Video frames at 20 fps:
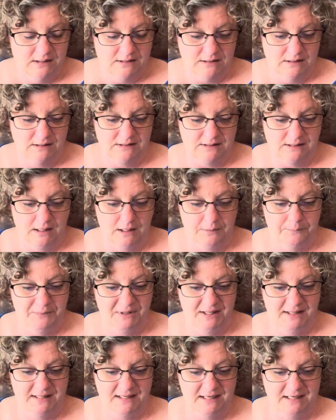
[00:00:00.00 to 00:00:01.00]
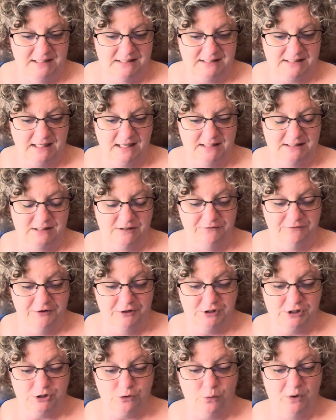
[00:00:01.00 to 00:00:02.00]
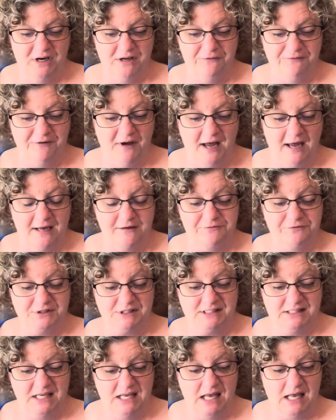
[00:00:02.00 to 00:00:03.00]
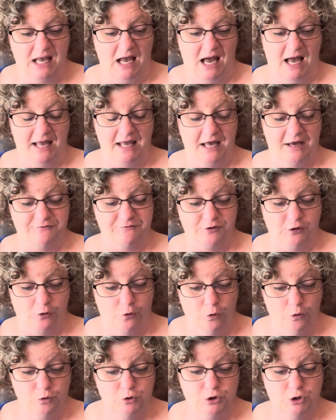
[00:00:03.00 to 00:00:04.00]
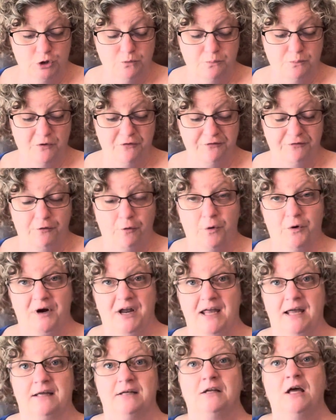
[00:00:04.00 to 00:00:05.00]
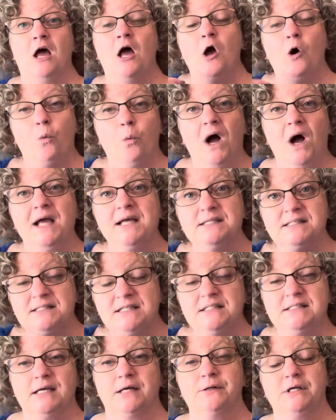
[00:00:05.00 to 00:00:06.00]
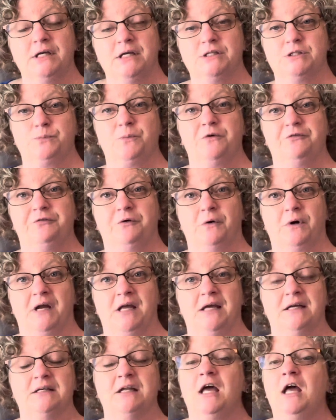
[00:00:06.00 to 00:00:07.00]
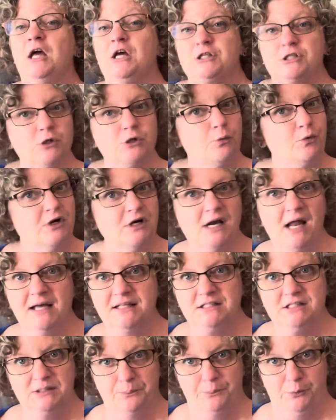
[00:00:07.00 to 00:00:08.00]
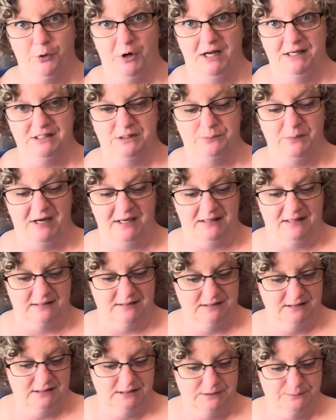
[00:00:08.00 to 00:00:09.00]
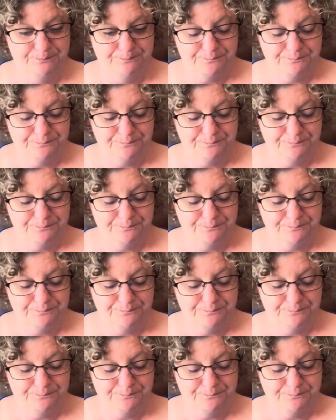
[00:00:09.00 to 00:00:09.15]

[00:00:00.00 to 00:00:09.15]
And then he says in verse 25, see, I have told you beforehand. Why is he telling us beforehand? So we're not surprised by this.